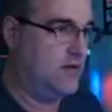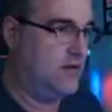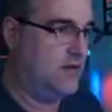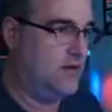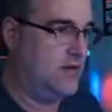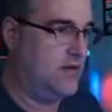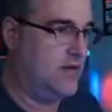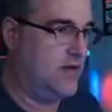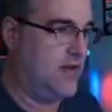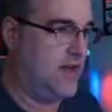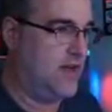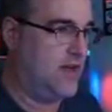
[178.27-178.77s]

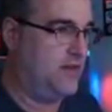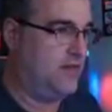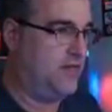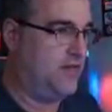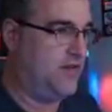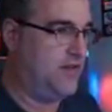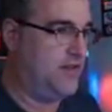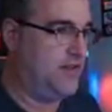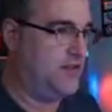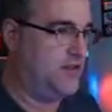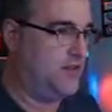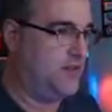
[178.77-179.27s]
I can't
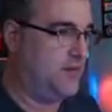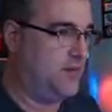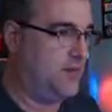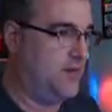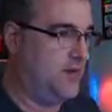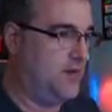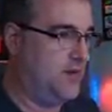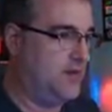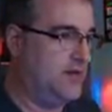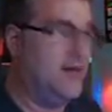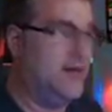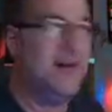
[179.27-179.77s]
find the jump
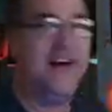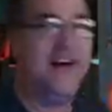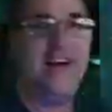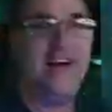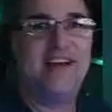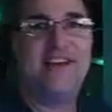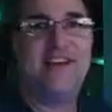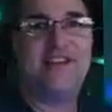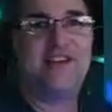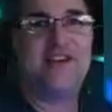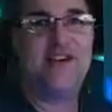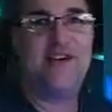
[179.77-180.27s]
button. I
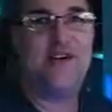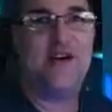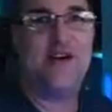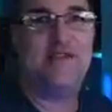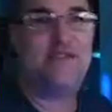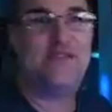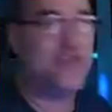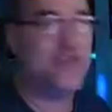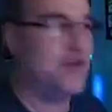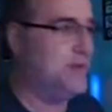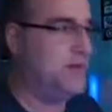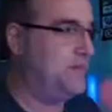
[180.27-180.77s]
guess I don't have
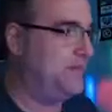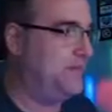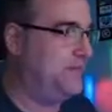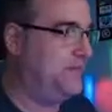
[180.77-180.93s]
jump.